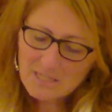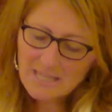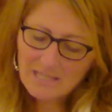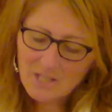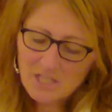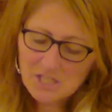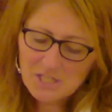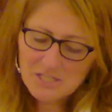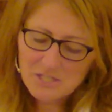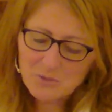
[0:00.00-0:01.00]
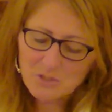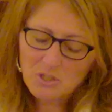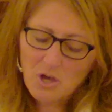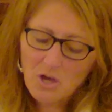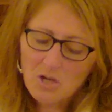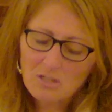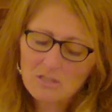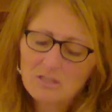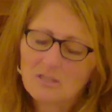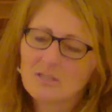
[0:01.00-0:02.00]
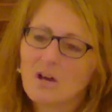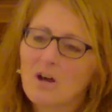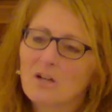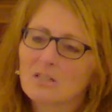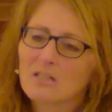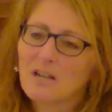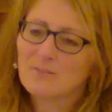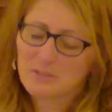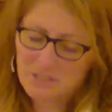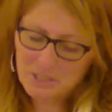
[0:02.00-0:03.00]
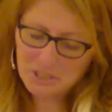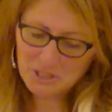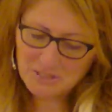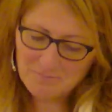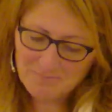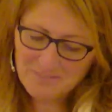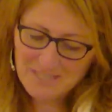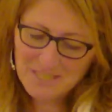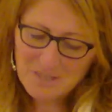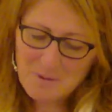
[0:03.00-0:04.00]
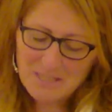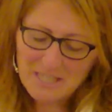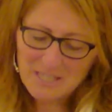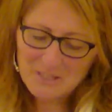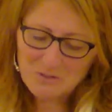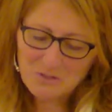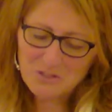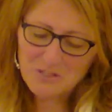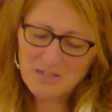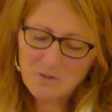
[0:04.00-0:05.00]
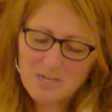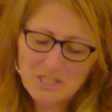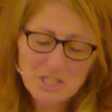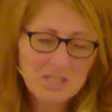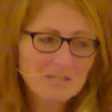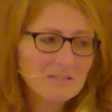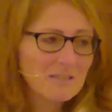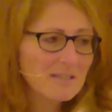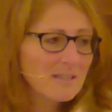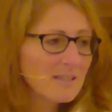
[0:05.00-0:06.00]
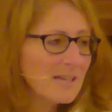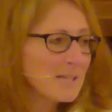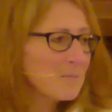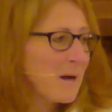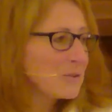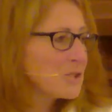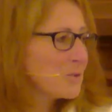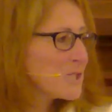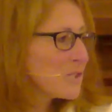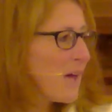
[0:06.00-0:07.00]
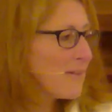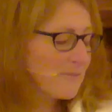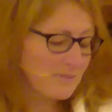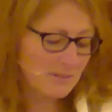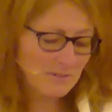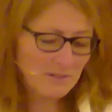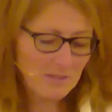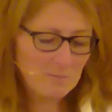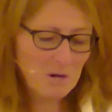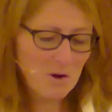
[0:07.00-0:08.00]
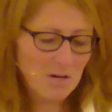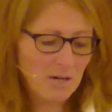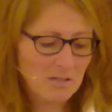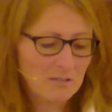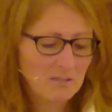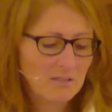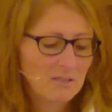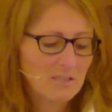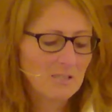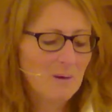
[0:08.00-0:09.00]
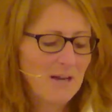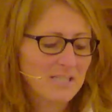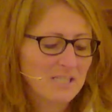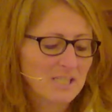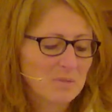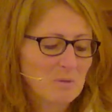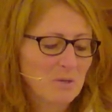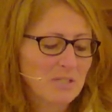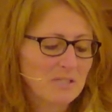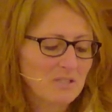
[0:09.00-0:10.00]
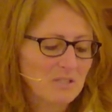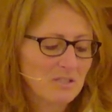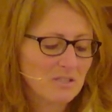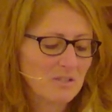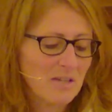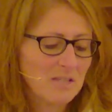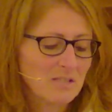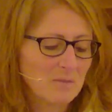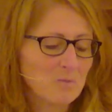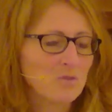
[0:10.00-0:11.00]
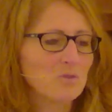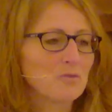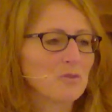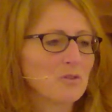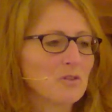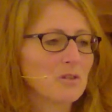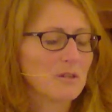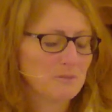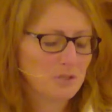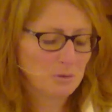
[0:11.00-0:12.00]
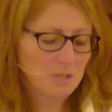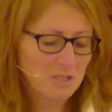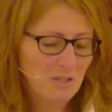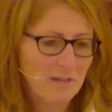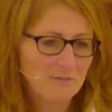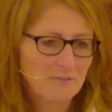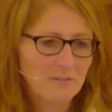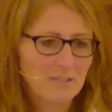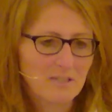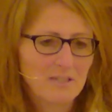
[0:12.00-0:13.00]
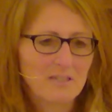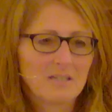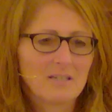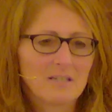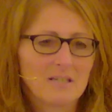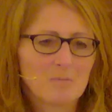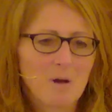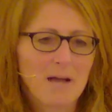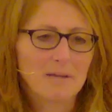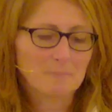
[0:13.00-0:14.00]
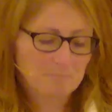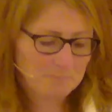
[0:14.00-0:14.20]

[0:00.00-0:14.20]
That launched us into a long, long conversation about the answers to that question and about Jewish life in America, about his experiences as an observer of Jewish life and mine.